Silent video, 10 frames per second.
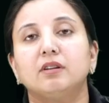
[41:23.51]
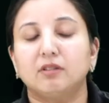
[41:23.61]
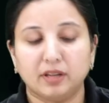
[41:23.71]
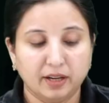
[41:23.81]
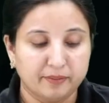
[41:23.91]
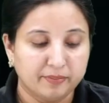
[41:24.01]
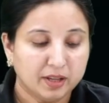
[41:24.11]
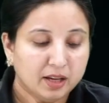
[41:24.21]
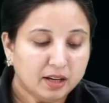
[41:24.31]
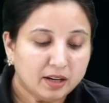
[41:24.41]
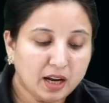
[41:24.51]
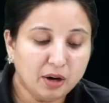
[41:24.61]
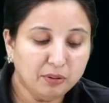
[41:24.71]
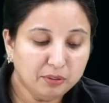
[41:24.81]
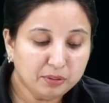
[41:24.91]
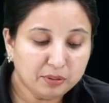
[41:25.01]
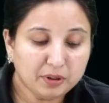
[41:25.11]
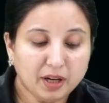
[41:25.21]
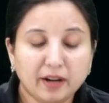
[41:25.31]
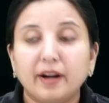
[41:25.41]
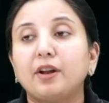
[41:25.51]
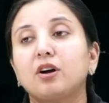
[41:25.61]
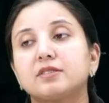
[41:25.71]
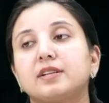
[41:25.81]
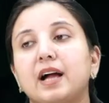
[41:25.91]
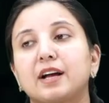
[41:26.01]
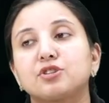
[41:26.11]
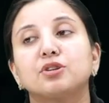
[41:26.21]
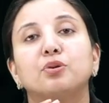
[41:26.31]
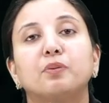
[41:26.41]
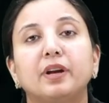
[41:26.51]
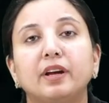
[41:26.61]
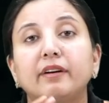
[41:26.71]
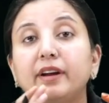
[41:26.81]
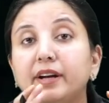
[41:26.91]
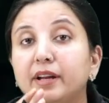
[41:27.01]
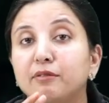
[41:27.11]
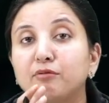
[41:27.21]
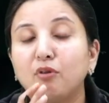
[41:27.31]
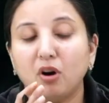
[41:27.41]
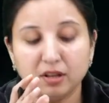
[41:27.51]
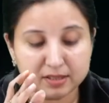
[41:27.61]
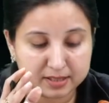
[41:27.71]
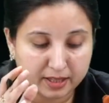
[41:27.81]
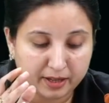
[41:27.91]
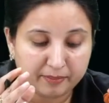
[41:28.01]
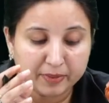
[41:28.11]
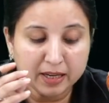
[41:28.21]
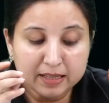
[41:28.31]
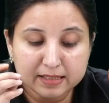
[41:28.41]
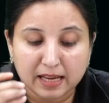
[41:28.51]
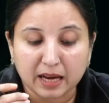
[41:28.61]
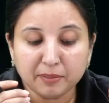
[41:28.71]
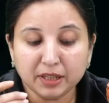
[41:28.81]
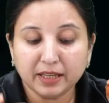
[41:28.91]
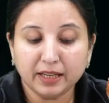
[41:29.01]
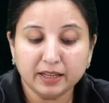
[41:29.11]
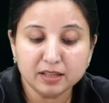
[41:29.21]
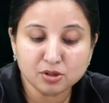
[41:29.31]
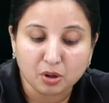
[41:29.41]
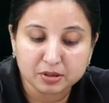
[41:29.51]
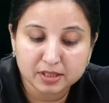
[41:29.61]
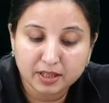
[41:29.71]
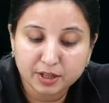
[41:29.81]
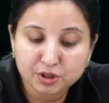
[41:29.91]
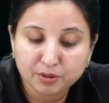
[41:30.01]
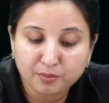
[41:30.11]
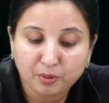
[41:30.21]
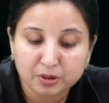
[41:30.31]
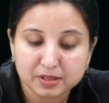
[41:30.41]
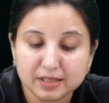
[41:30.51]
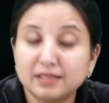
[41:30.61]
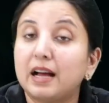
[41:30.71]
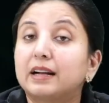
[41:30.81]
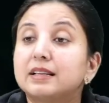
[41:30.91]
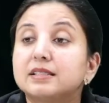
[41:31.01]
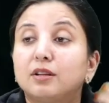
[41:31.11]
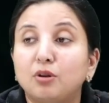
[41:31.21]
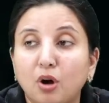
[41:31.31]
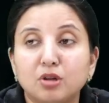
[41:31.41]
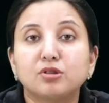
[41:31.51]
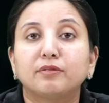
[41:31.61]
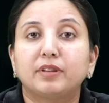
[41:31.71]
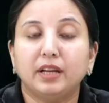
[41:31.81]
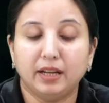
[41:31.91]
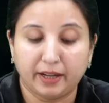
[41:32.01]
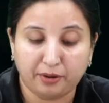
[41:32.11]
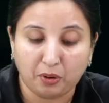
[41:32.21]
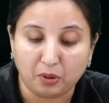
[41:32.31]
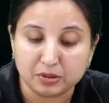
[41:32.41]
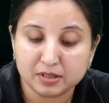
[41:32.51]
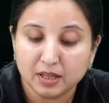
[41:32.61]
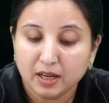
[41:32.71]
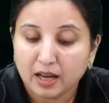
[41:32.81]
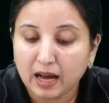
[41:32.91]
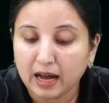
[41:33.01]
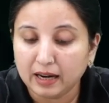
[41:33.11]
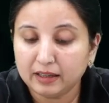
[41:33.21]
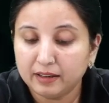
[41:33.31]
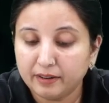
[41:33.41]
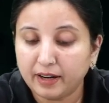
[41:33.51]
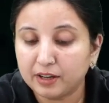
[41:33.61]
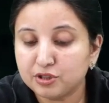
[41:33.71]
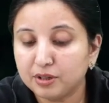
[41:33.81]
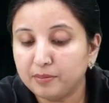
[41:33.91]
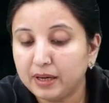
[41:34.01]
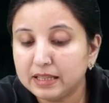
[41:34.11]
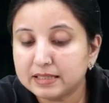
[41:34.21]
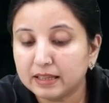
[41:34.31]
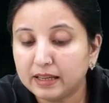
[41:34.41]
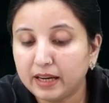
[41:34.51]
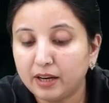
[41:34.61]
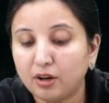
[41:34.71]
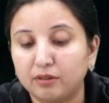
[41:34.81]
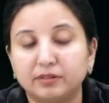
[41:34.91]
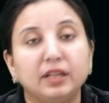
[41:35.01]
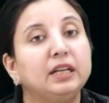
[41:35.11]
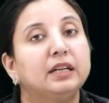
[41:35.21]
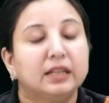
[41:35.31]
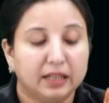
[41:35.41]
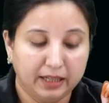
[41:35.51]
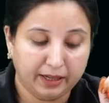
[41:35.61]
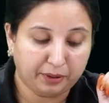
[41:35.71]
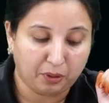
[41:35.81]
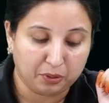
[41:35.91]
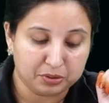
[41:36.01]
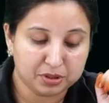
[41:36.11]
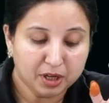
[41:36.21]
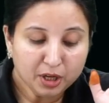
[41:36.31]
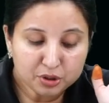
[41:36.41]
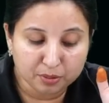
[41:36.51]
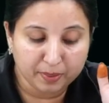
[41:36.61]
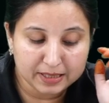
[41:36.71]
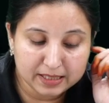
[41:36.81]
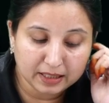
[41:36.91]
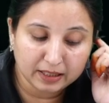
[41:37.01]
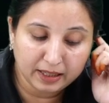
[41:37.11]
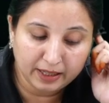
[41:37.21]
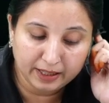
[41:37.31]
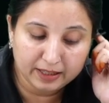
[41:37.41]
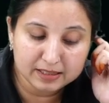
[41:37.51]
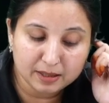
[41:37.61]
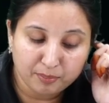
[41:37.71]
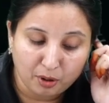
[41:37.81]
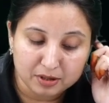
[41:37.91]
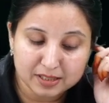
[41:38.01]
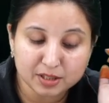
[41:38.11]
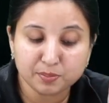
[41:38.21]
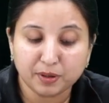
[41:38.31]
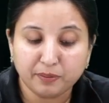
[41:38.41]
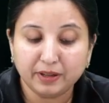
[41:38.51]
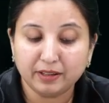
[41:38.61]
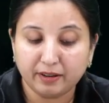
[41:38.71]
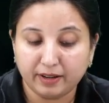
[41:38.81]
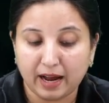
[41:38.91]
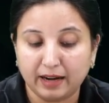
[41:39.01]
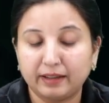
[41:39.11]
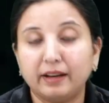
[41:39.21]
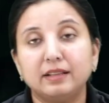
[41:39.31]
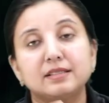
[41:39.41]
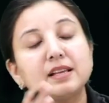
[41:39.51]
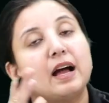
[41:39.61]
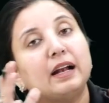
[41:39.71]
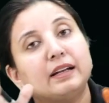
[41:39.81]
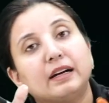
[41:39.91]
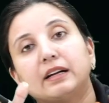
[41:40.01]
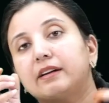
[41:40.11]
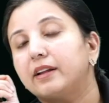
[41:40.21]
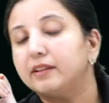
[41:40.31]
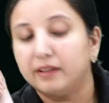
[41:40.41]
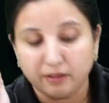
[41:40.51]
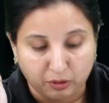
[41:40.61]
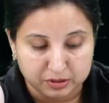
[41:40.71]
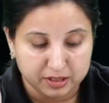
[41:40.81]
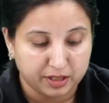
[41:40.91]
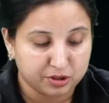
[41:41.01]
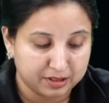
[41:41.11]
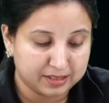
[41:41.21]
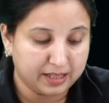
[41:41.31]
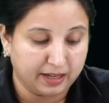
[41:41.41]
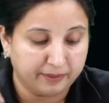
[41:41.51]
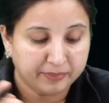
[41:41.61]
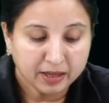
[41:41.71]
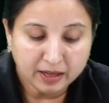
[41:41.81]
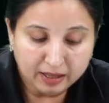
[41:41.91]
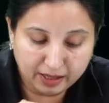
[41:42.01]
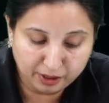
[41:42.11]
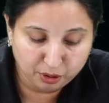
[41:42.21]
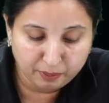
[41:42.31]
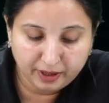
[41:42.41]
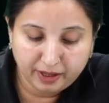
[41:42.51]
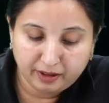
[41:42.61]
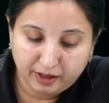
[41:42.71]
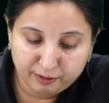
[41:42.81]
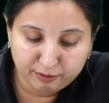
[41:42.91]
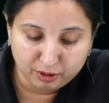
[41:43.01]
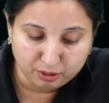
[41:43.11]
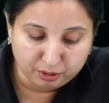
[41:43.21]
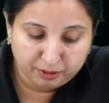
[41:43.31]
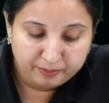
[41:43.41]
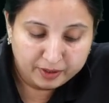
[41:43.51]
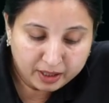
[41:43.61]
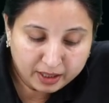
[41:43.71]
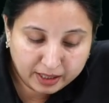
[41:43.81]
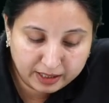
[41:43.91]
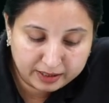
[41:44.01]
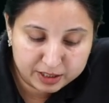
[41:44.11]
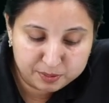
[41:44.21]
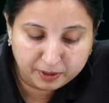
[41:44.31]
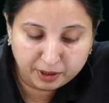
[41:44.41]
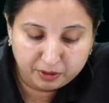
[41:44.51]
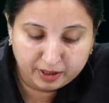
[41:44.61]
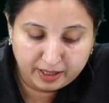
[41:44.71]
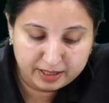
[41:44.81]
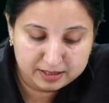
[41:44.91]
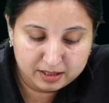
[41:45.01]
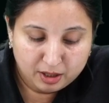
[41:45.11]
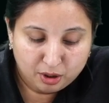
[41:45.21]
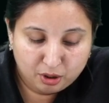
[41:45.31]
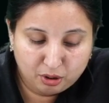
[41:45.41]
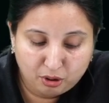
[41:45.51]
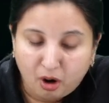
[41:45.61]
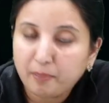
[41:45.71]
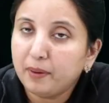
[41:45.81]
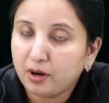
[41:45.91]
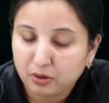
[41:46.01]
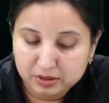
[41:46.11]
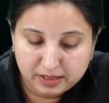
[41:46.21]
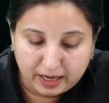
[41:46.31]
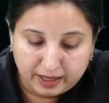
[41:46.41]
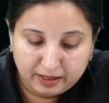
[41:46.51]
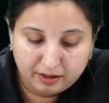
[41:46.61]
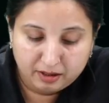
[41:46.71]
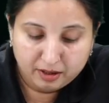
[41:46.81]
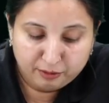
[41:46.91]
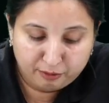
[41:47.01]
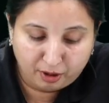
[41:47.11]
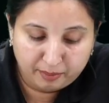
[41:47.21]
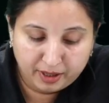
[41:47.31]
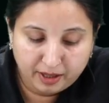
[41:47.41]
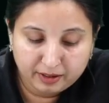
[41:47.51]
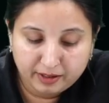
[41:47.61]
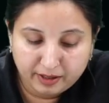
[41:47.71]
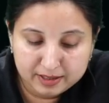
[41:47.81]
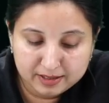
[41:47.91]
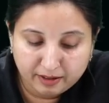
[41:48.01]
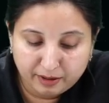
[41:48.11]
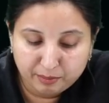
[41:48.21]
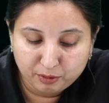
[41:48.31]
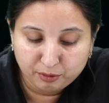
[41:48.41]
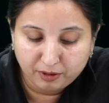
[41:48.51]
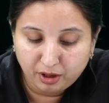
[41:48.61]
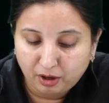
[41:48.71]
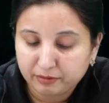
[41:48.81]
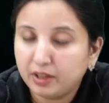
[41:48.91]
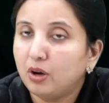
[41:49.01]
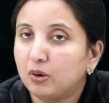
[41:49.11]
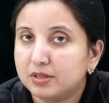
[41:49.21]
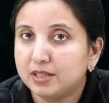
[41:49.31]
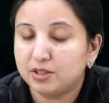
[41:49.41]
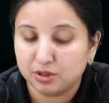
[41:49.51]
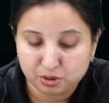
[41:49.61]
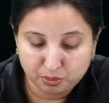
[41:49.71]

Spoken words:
Okay. Now a redox reaction over here, it involves the simultaneous oxidation process, that is the loss of the electrons, and reduction means the gain of the electrons. So basically it is a process between the reactants and altering their oxidation state. Like over here if you look, in this particular case, copper oxide, from here there is the removal of the oxygen.